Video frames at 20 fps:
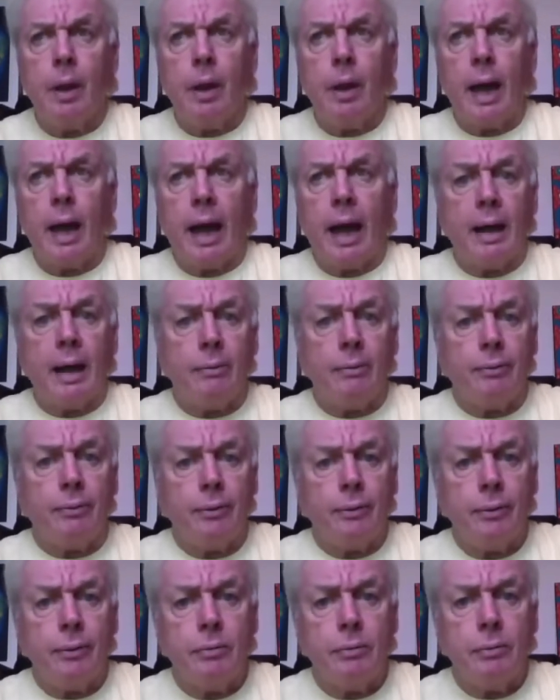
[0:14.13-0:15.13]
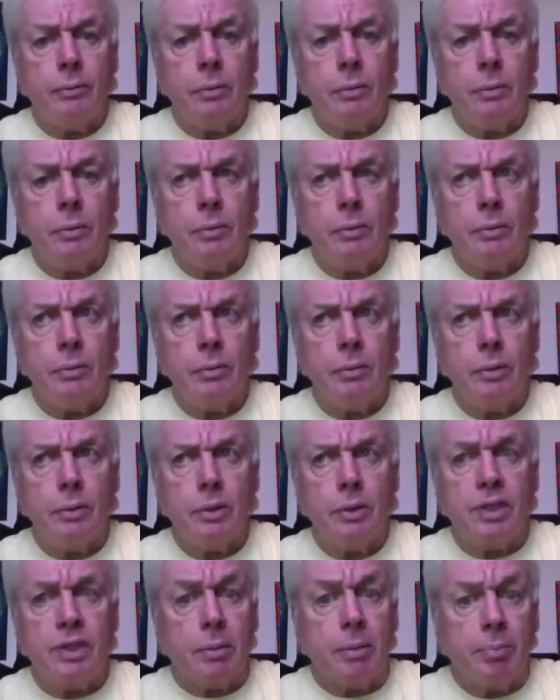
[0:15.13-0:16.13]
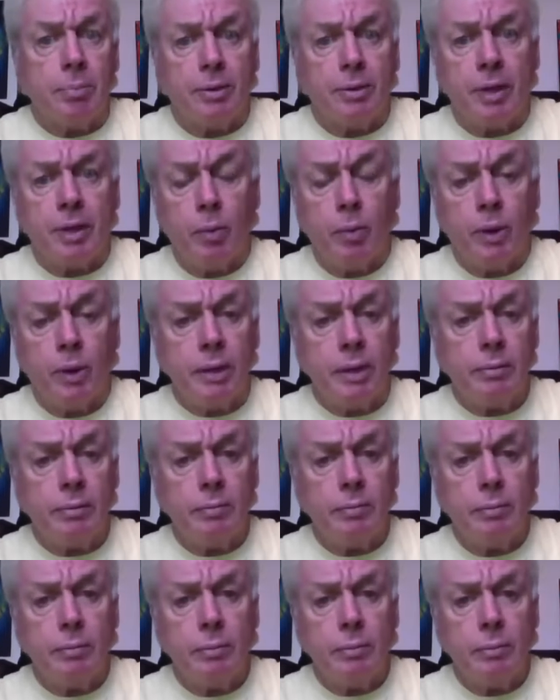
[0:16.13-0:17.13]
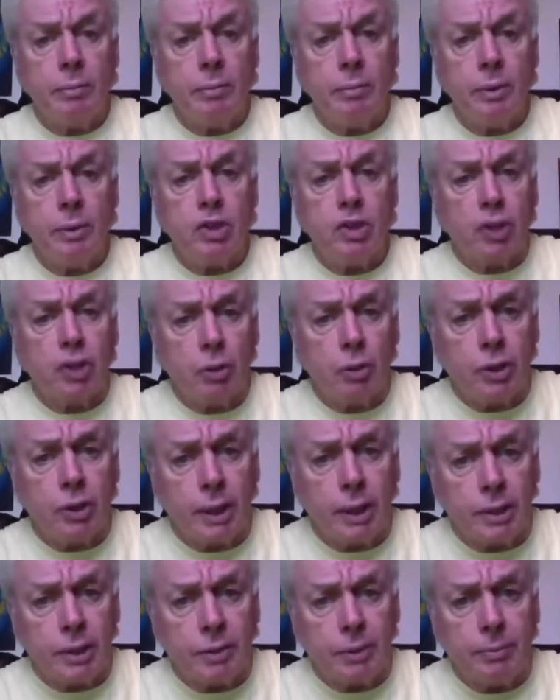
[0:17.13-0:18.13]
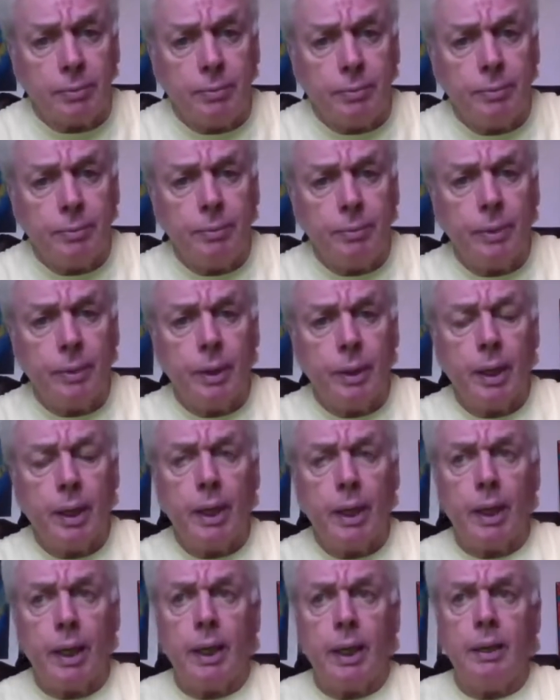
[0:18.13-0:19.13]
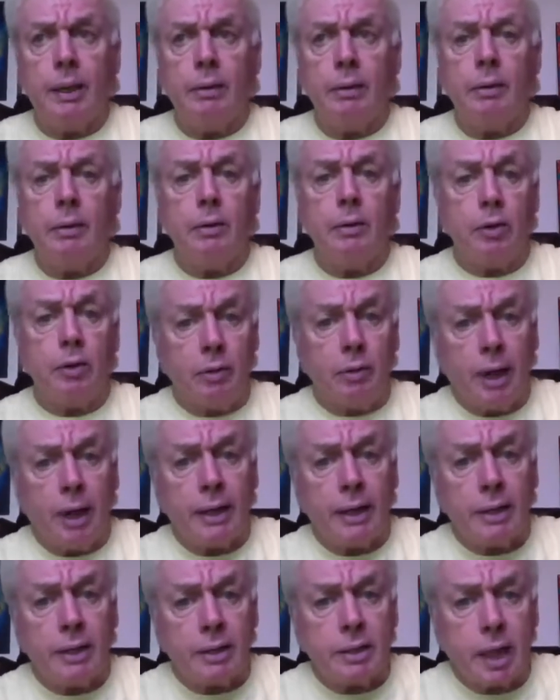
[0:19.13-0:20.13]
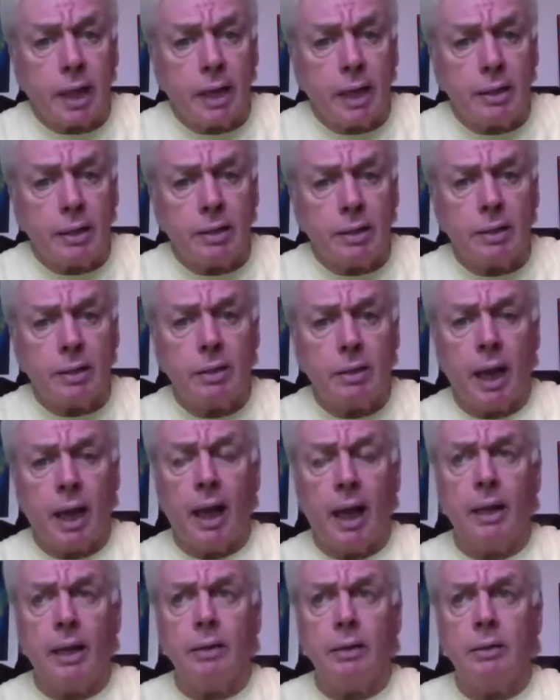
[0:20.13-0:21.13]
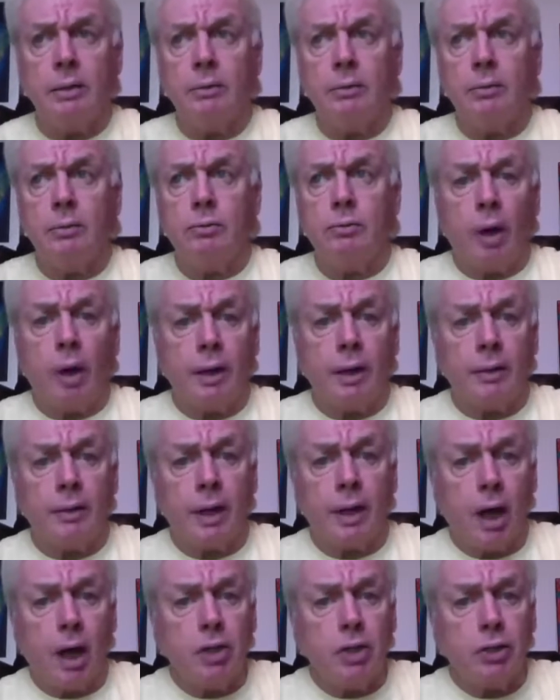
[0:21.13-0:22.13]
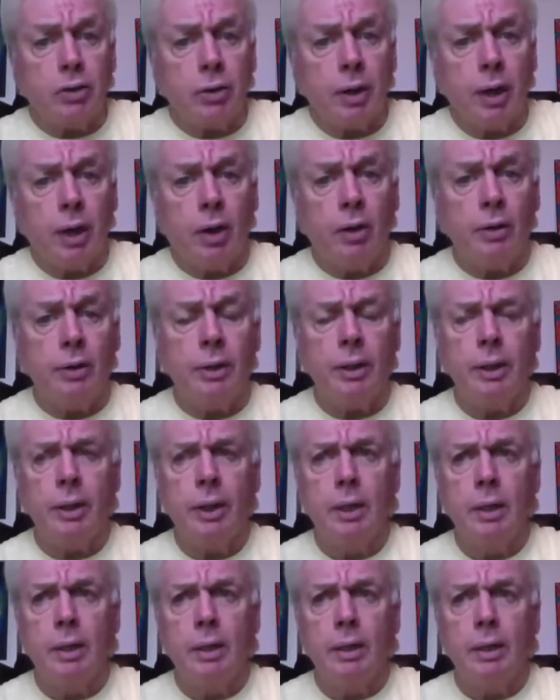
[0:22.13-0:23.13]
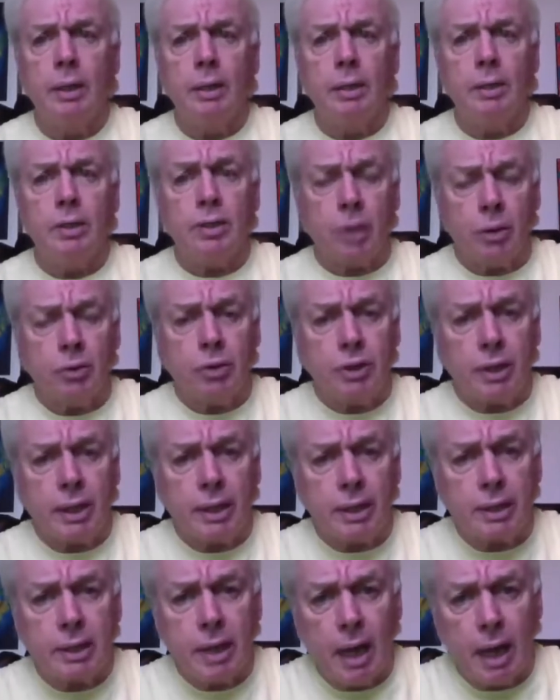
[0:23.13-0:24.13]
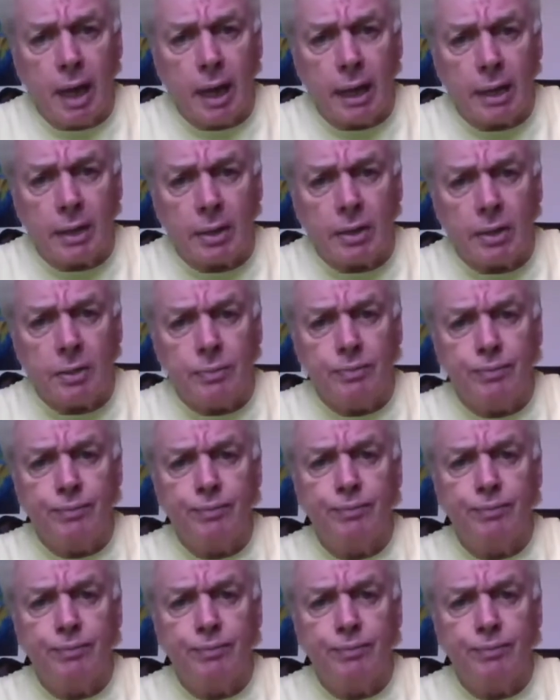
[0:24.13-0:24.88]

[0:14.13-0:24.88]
have sympathy with socialism in the United States and running the country on socialist lines.